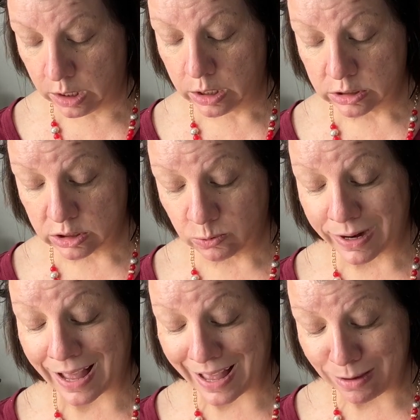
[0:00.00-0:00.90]
So
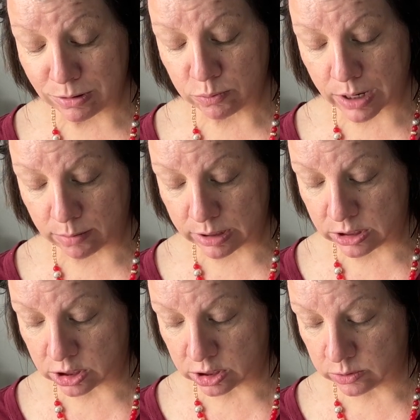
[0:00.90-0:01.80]
what I will probably
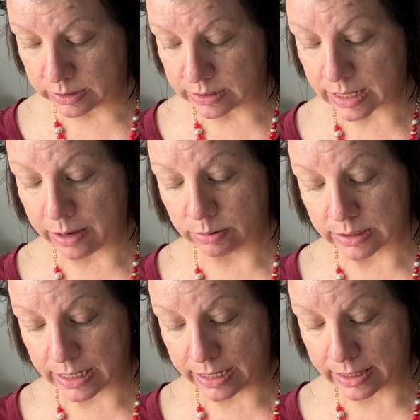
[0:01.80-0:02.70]
do is I will
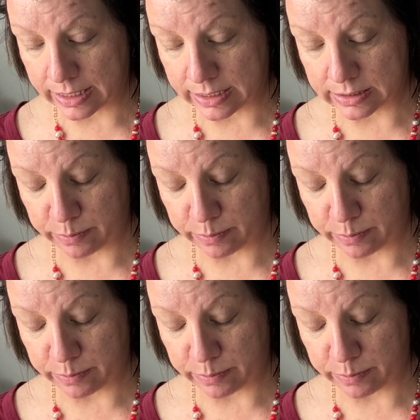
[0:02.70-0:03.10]
take this